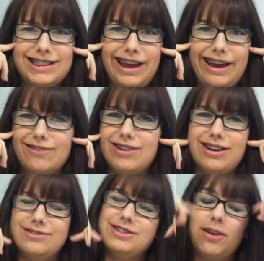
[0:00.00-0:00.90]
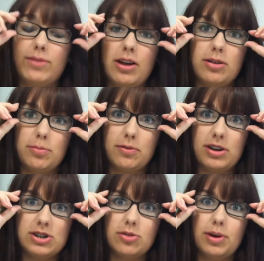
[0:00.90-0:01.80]
thing. I'm not a
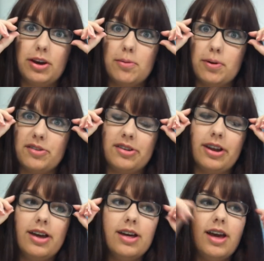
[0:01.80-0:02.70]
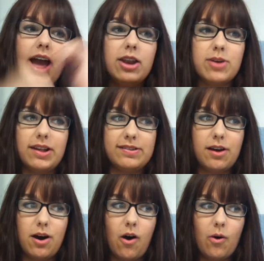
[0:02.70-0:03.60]
professional makeup person. Anyway,
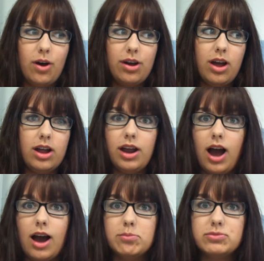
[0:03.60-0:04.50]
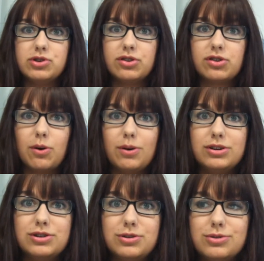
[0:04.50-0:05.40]
so I'm just
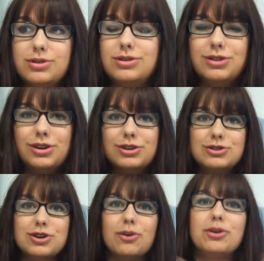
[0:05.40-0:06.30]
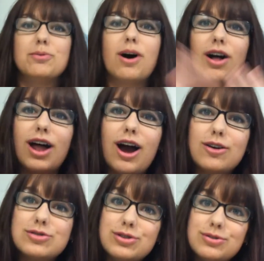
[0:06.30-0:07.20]
going to show you all
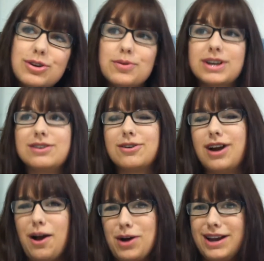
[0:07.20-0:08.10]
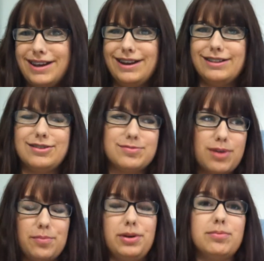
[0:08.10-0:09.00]
how to do it, or how I did it. There's
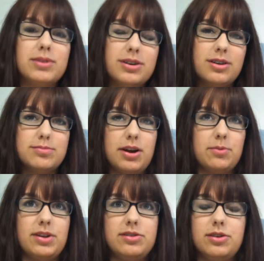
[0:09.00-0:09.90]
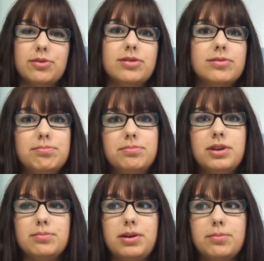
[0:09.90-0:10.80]
probably better ways to do it
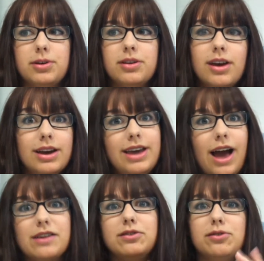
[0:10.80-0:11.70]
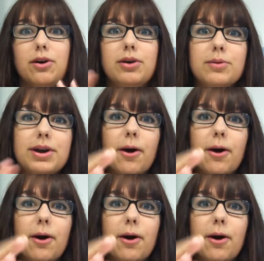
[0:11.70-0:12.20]
than me, but yeah, so here